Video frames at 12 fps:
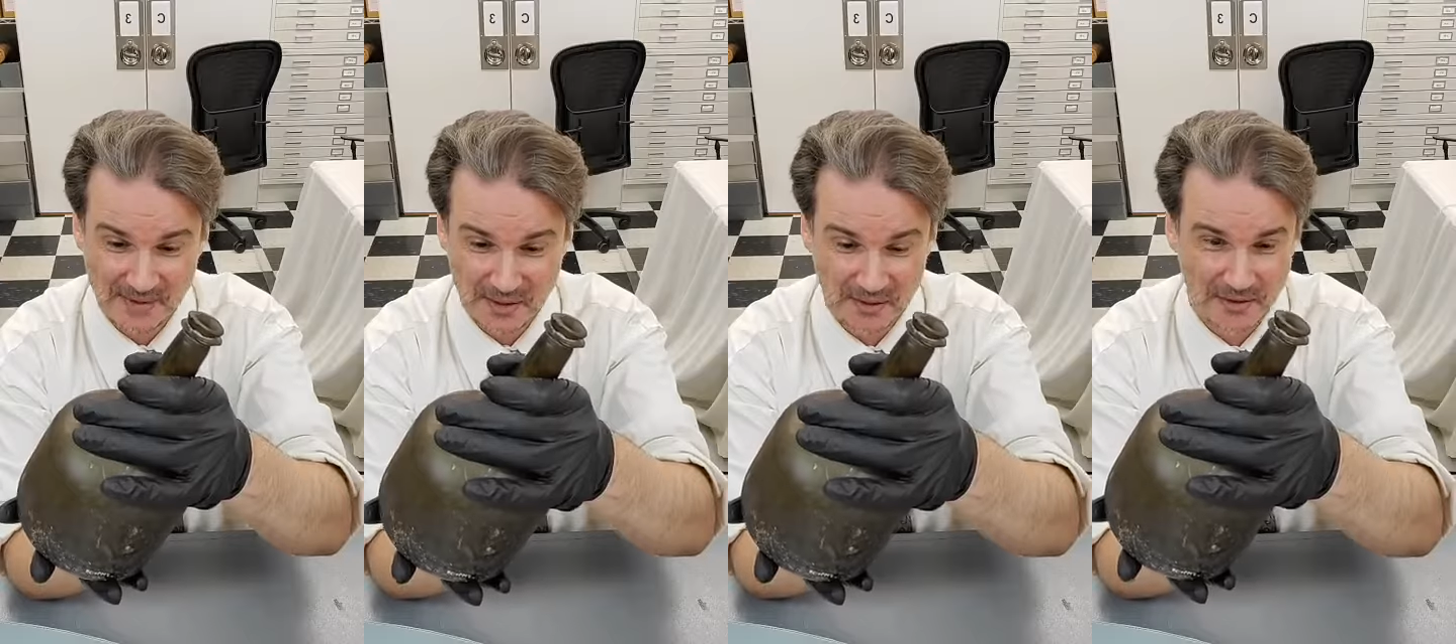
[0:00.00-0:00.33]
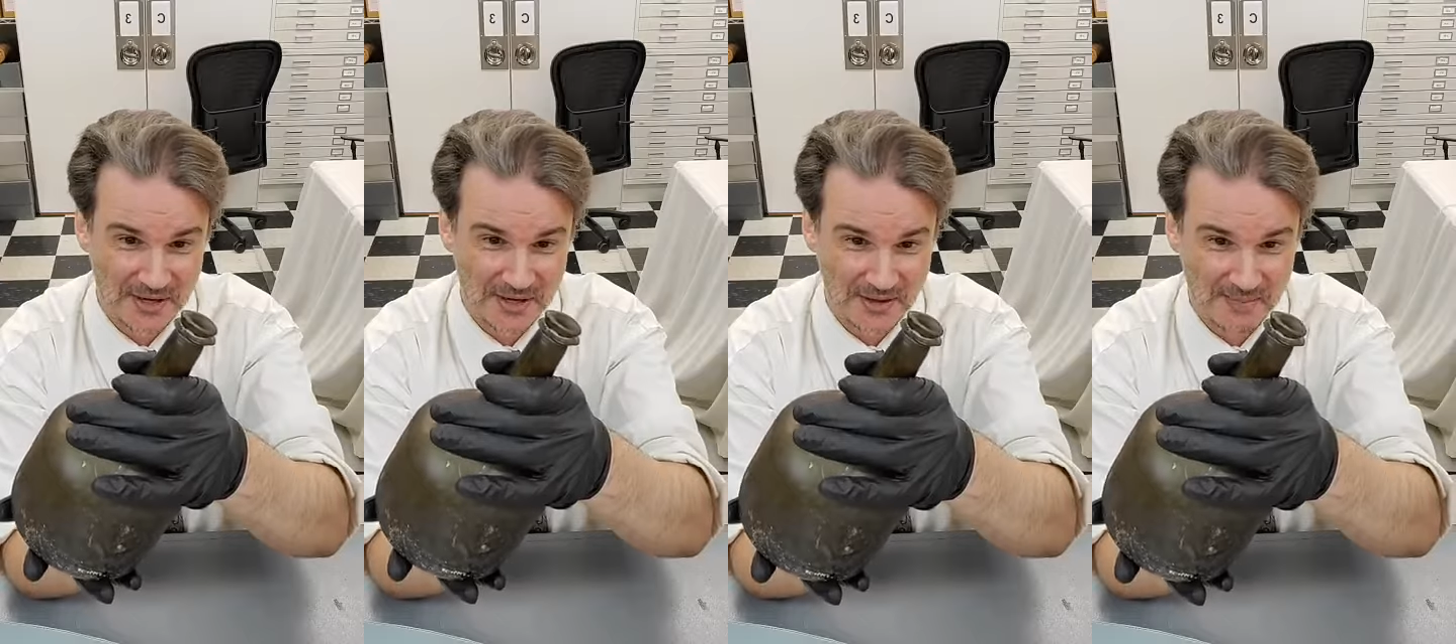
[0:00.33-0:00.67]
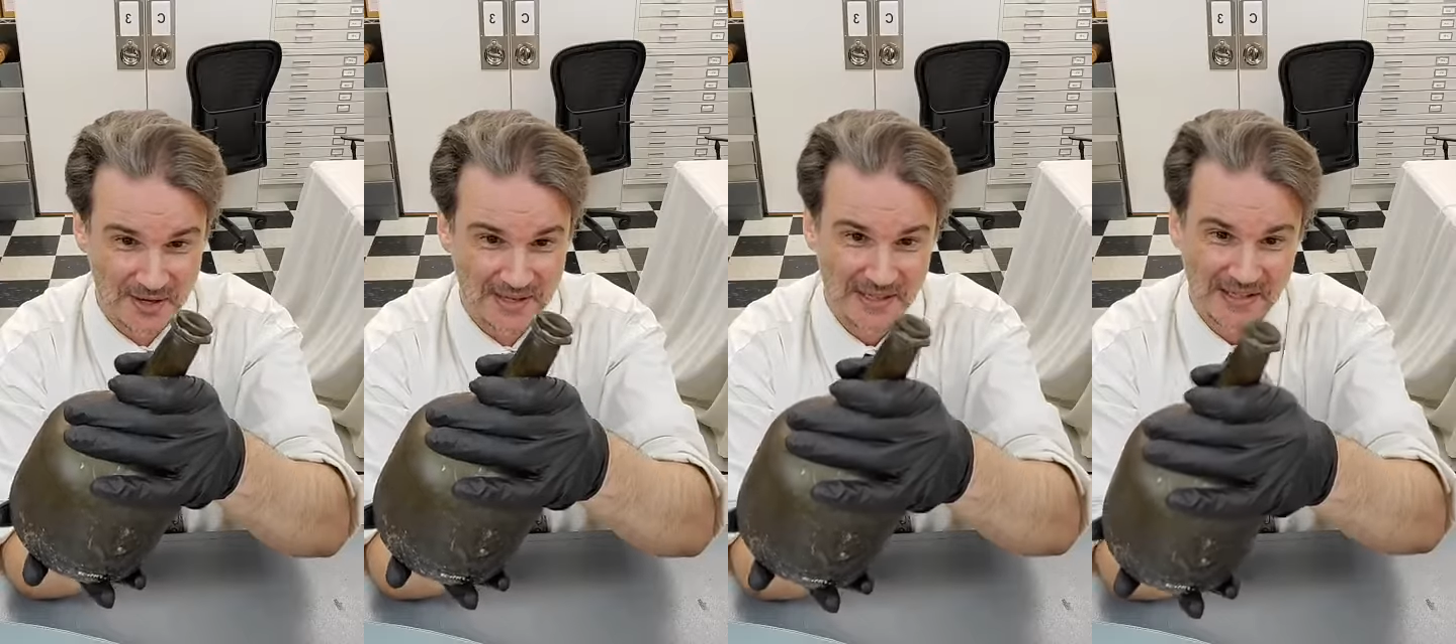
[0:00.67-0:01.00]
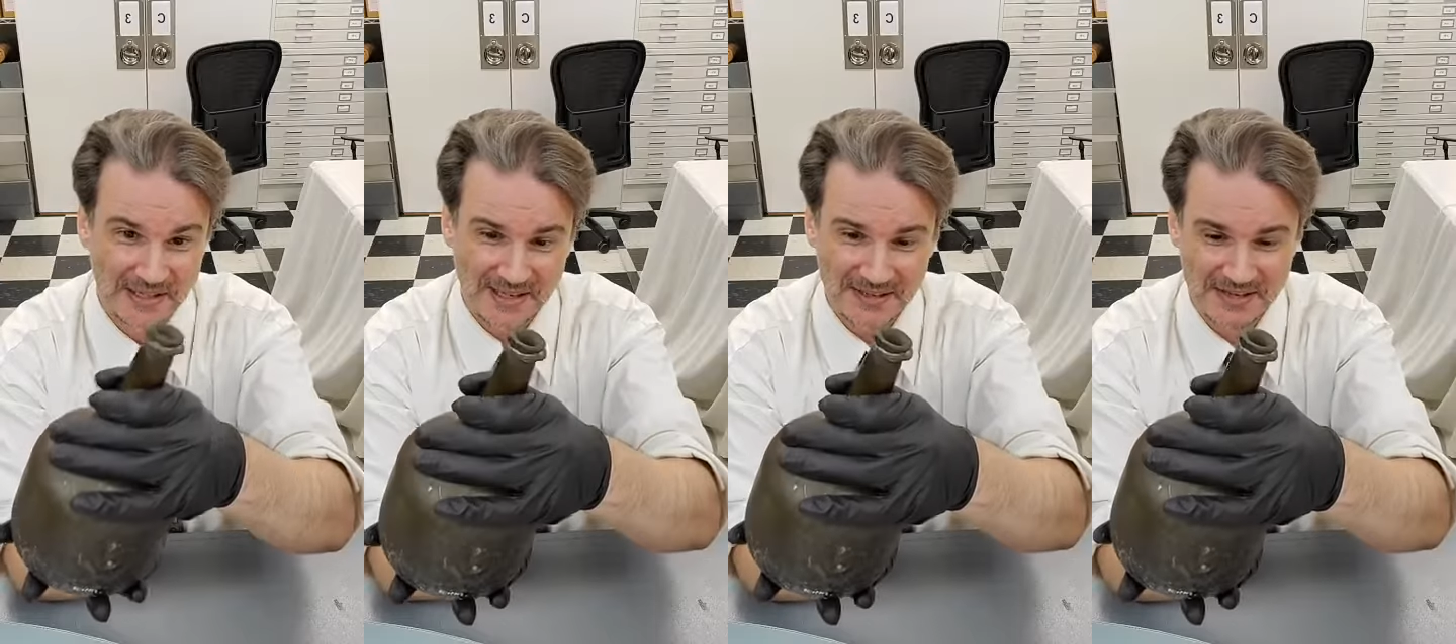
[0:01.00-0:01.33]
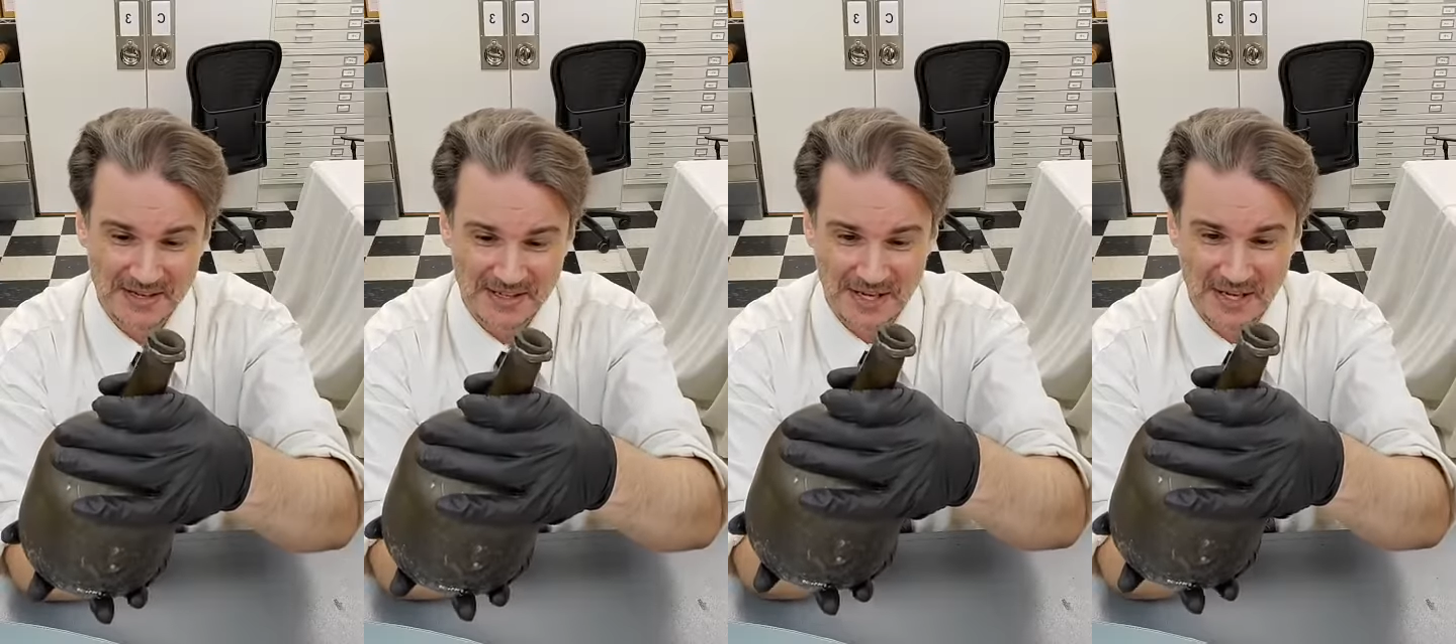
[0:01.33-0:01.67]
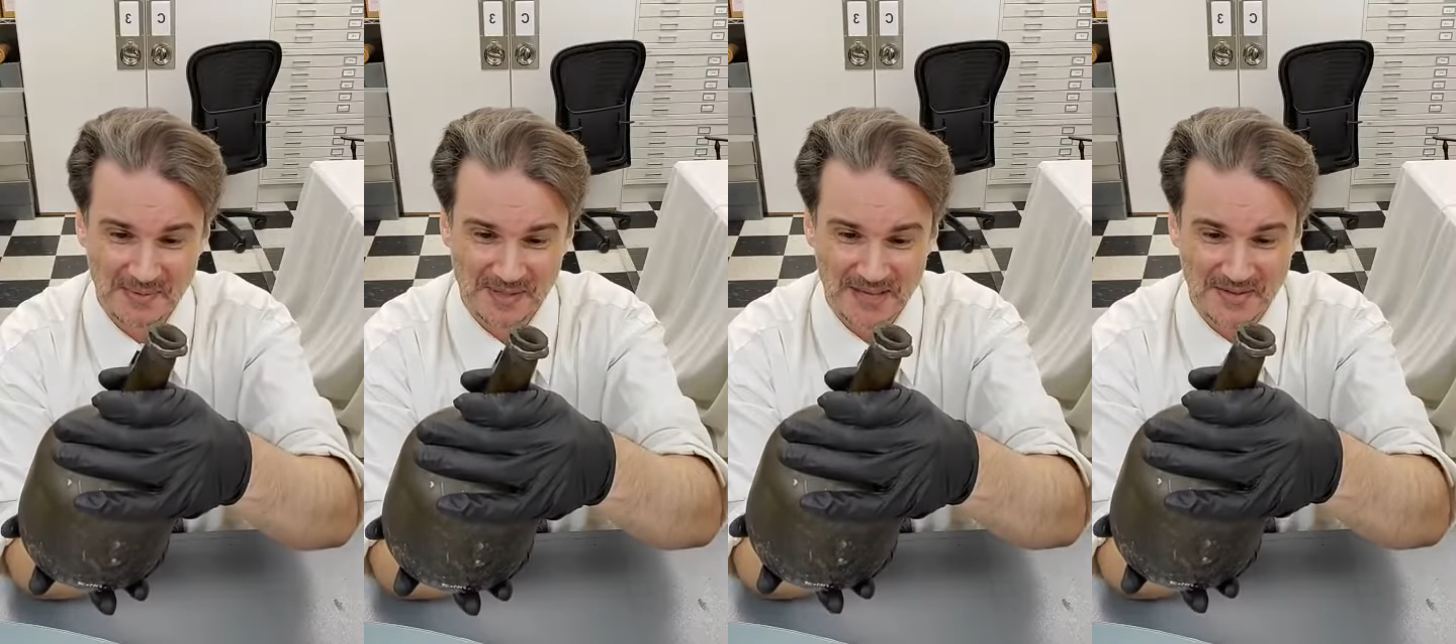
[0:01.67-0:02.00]
blower or anything, but it's not
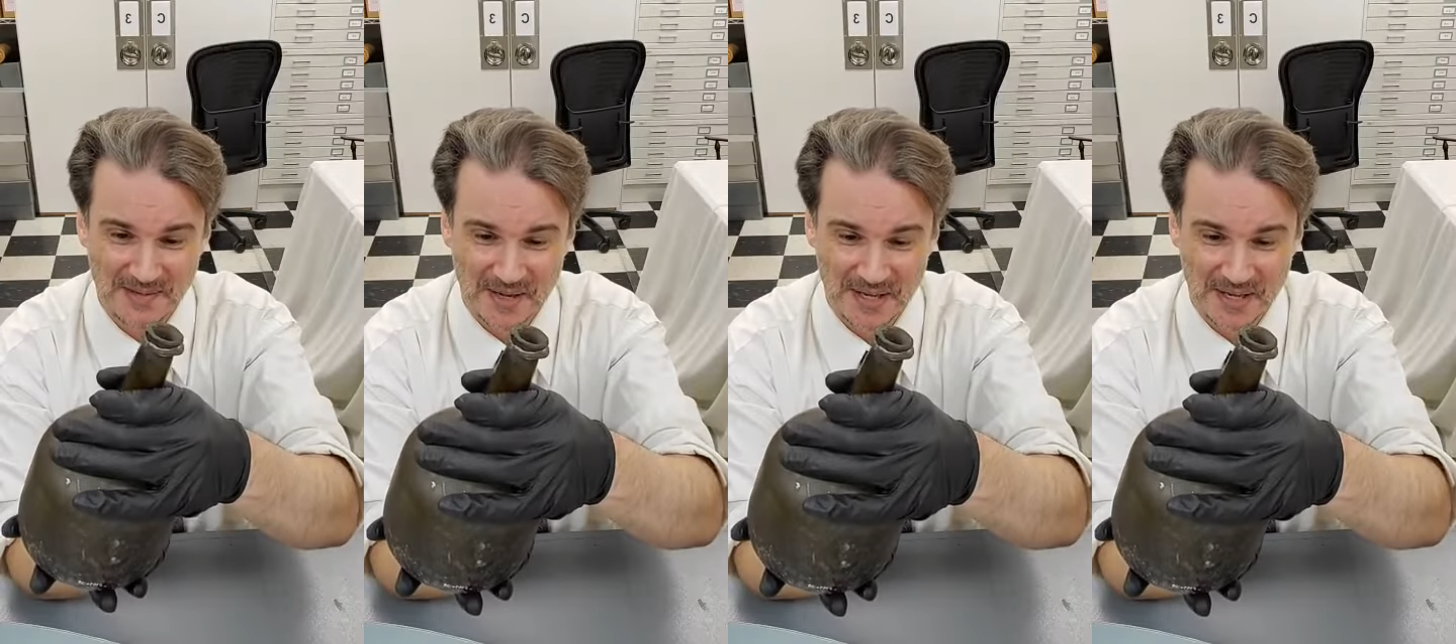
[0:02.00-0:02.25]
terribly even.